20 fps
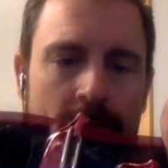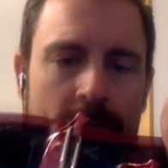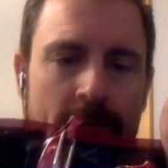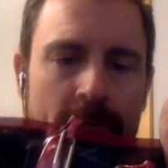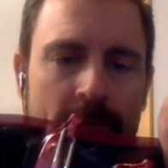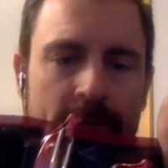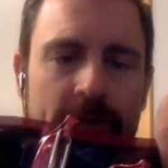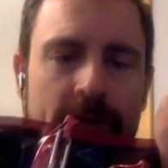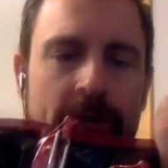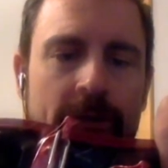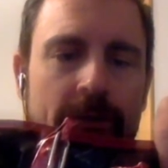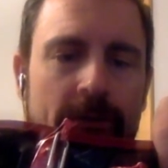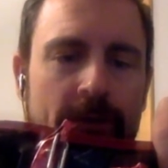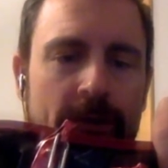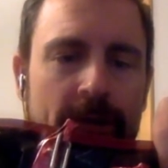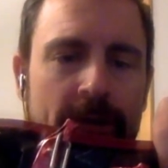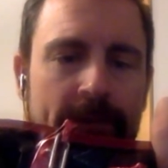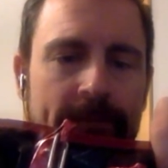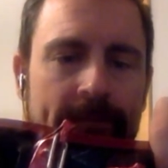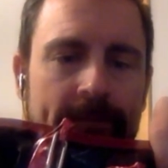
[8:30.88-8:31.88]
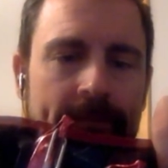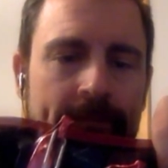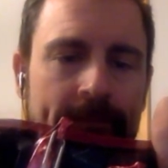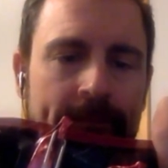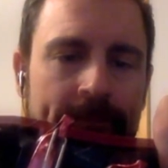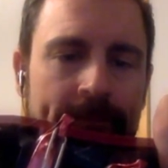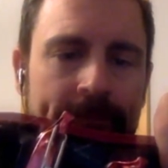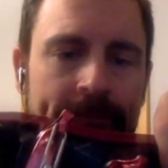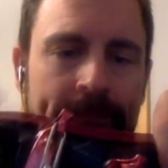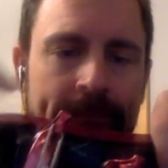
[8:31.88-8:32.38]
for security.
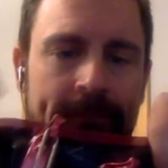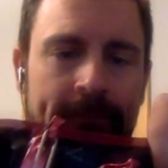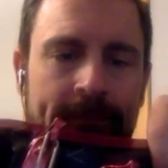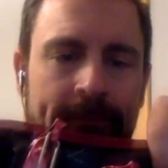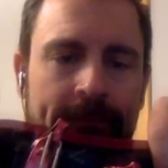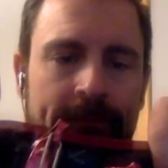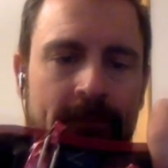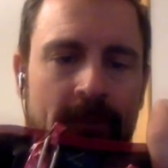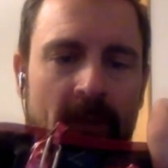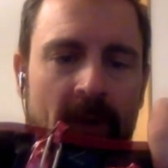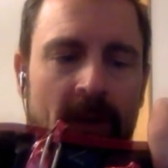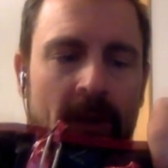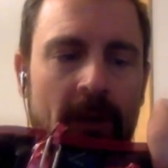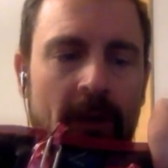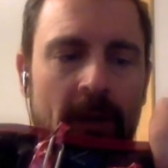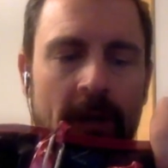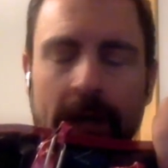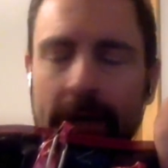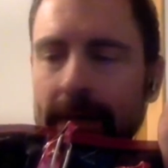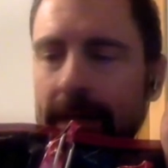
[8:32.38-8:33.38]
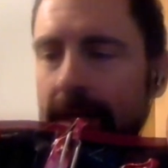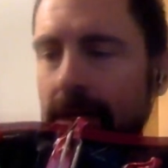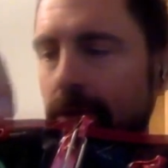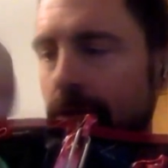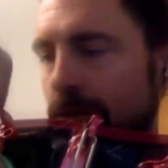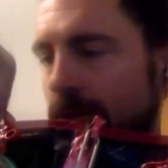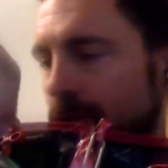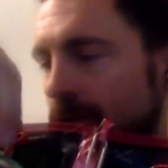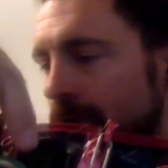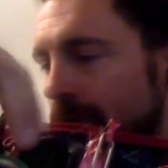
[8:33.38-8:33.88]
And that'll
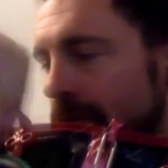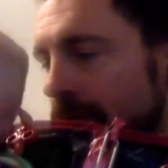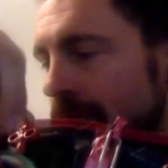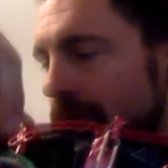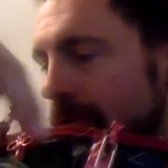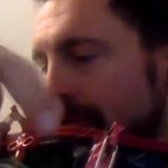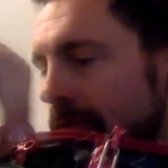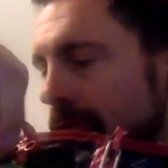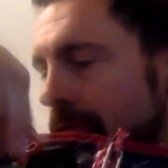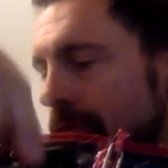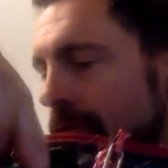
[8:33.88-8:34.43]
hold,